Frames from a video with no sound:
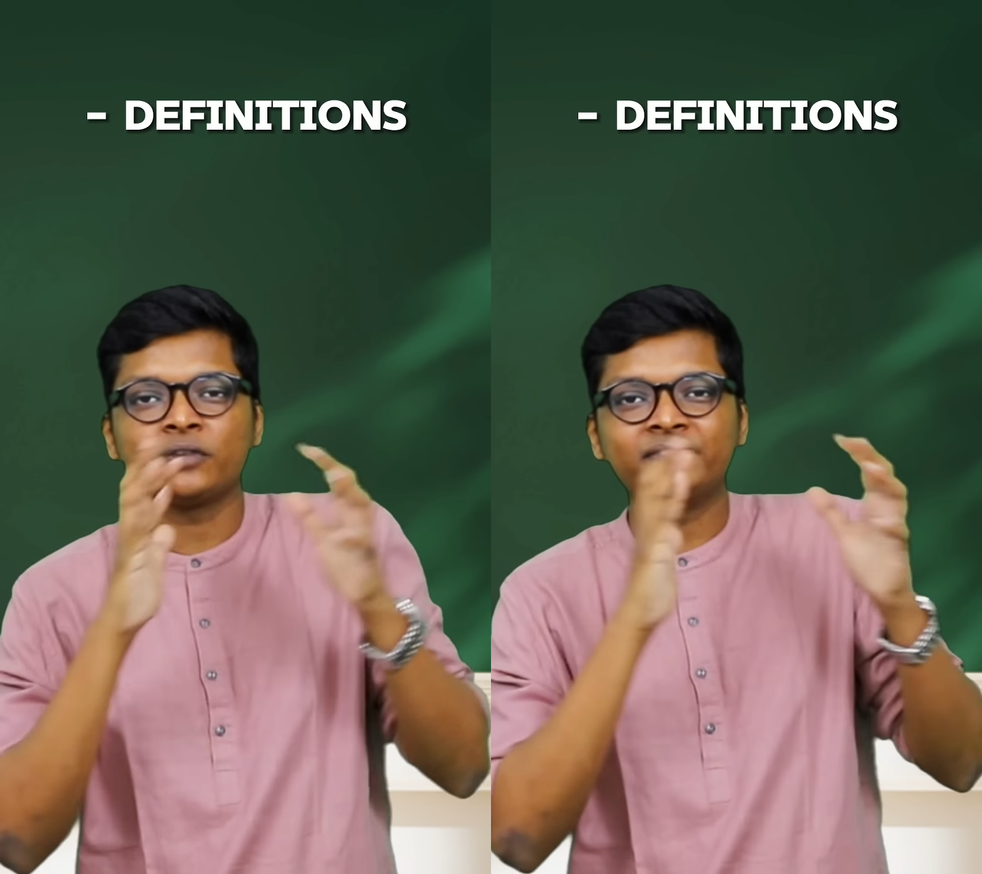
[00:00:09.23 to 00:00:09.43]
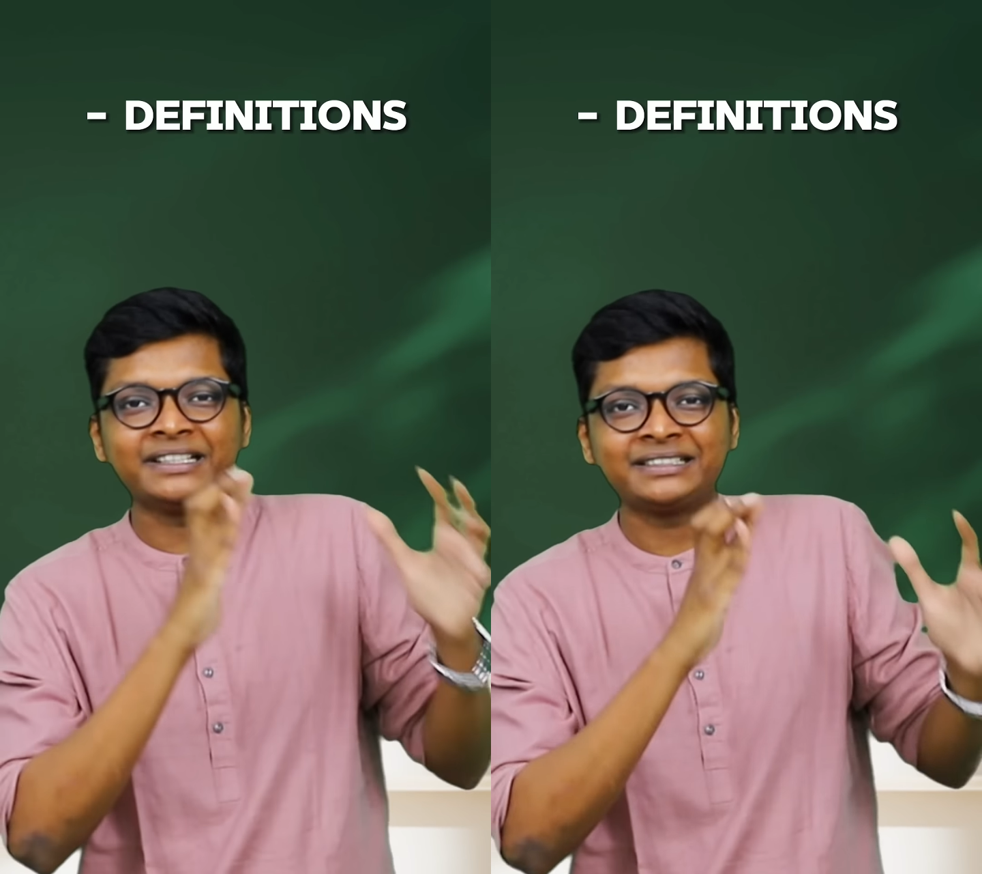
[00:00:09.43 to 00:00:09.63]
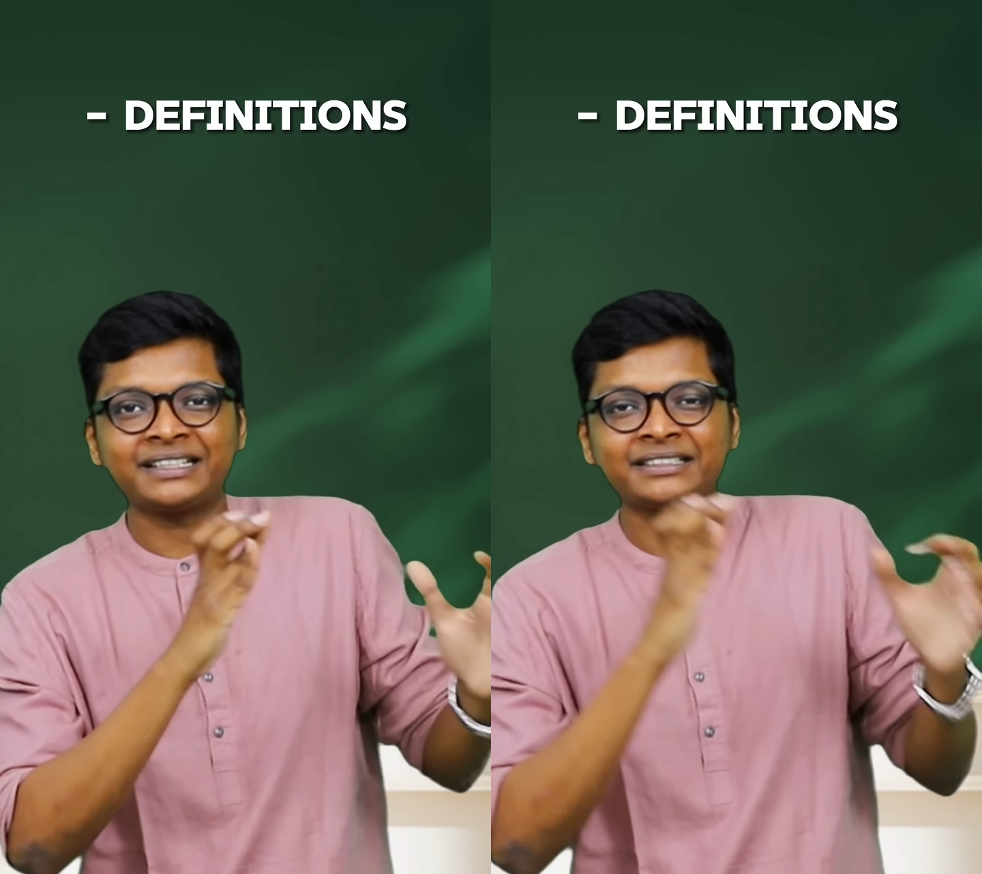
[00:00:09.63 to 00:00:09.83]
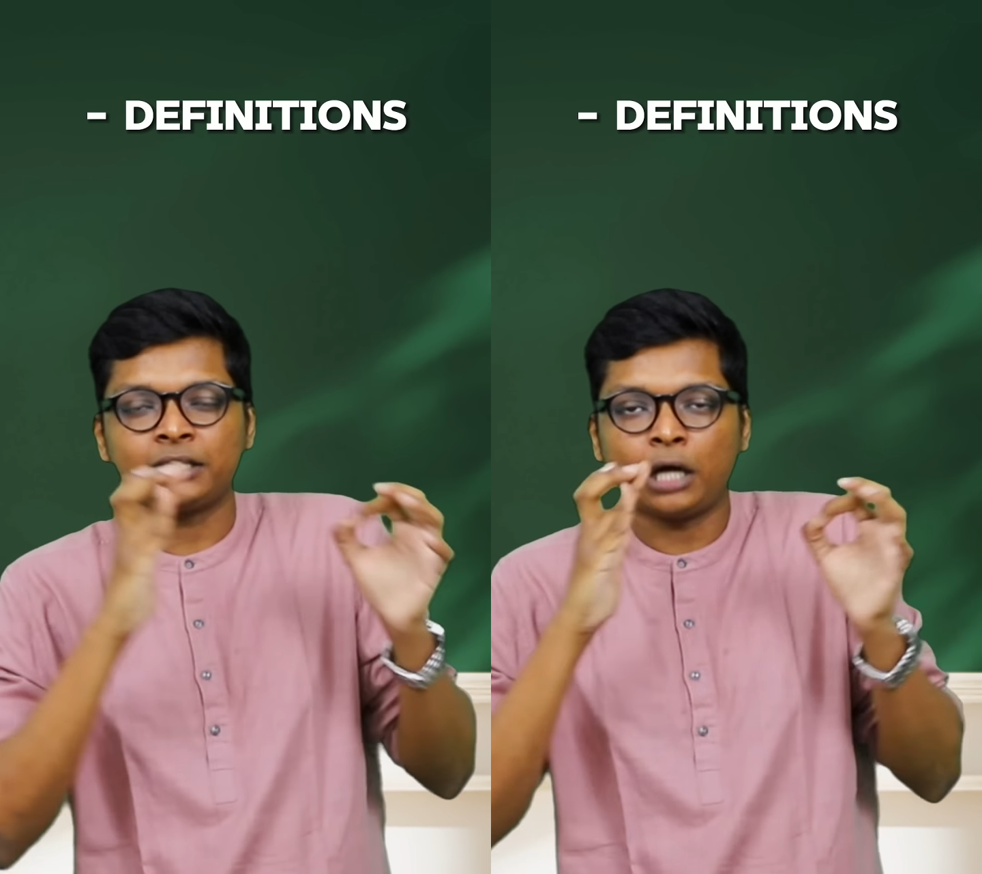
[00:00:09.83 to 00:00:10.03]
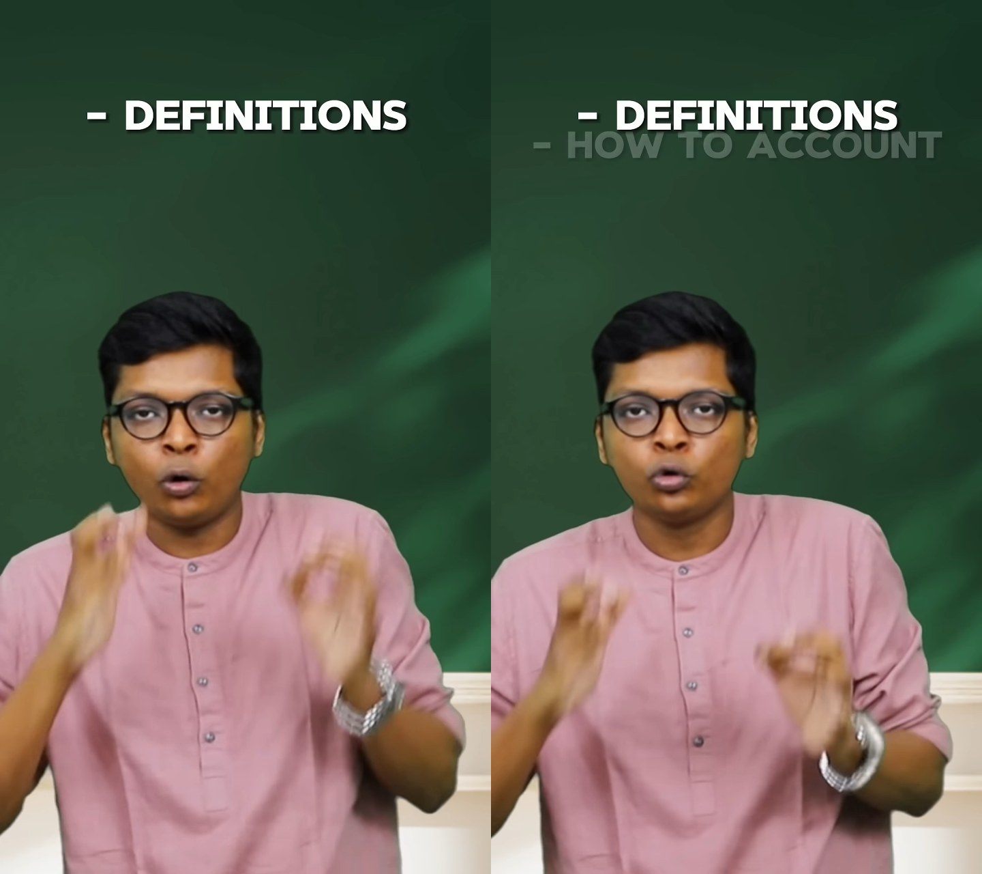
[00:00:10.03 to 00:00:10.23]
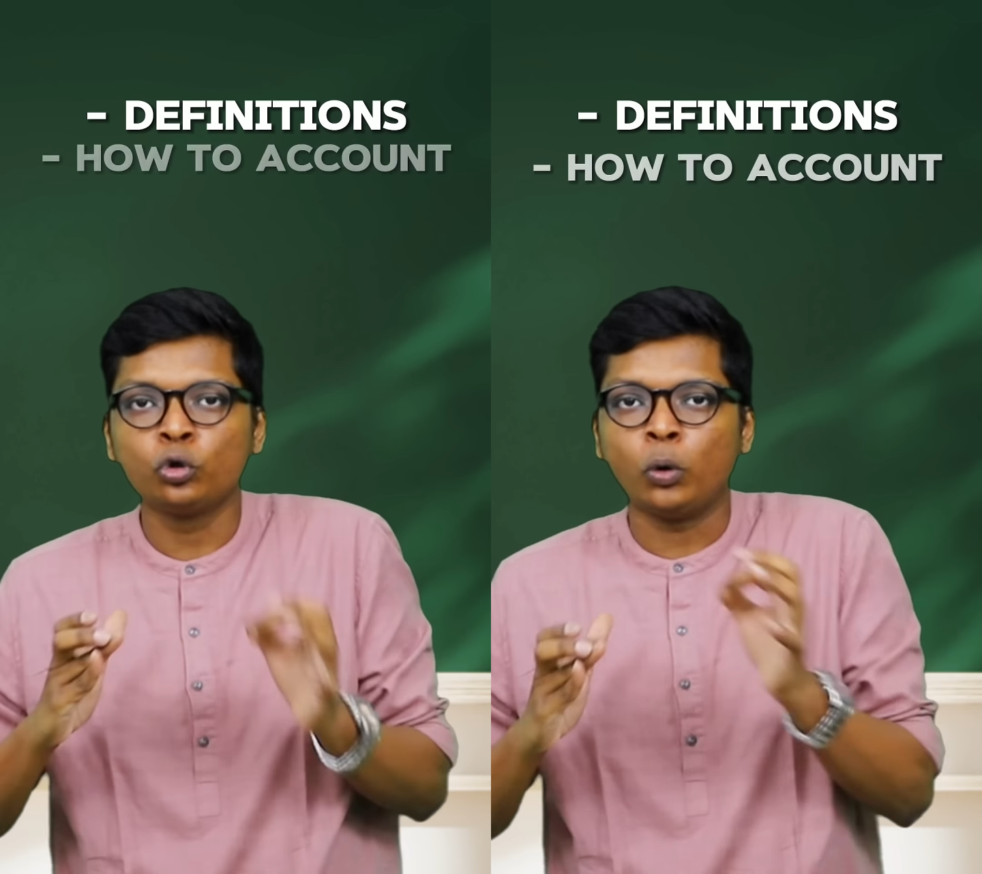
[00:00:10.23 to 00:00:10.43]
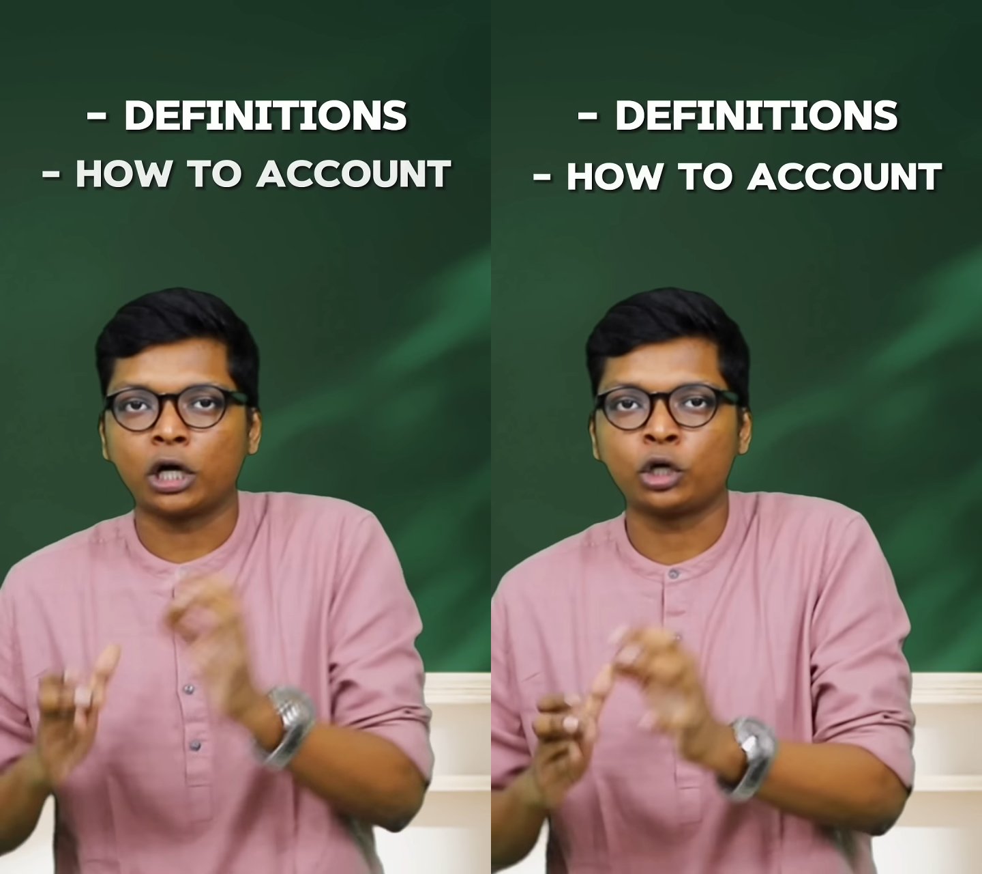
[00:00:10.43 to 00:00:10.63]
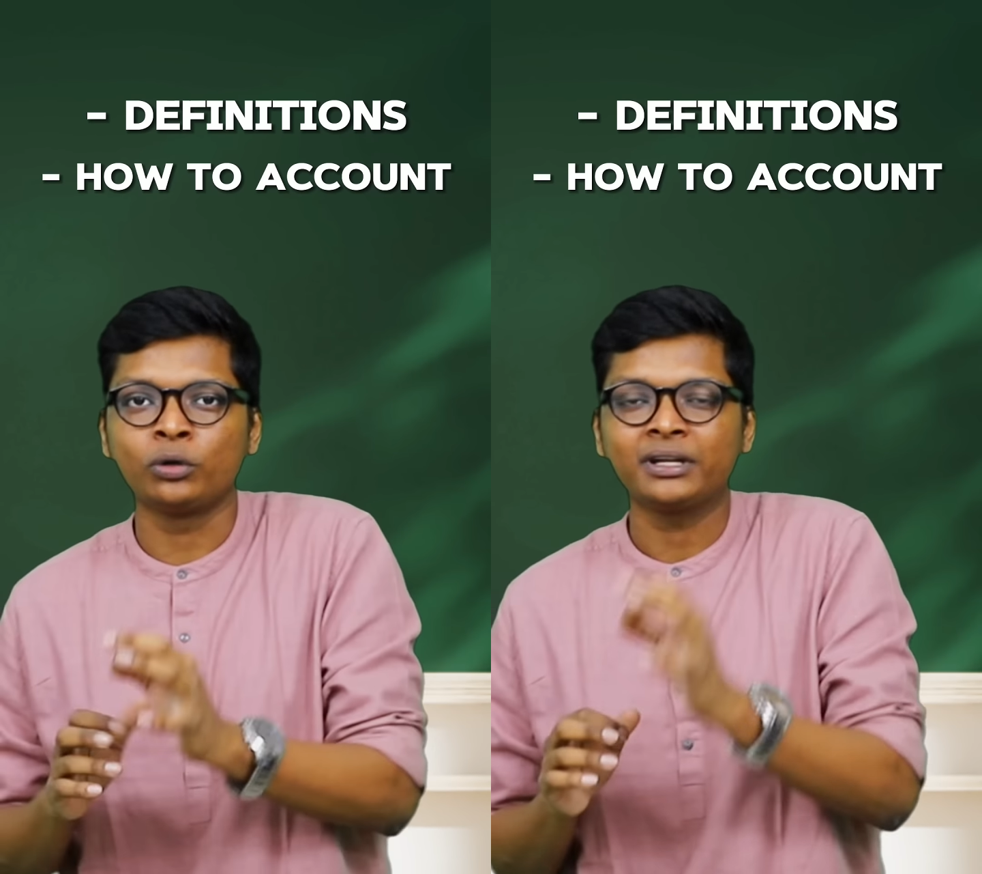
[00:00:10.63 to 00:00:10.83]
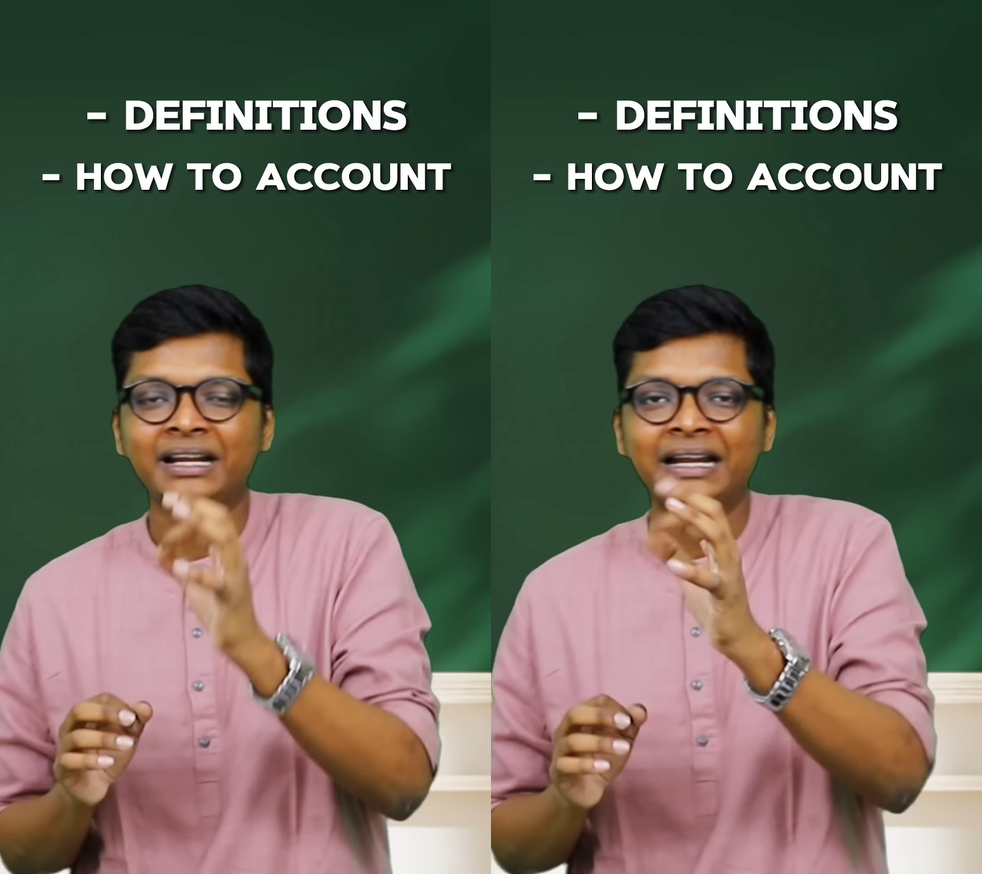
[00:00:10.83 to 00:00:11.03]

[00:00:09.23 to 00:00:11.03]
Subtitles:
of these things and how to account.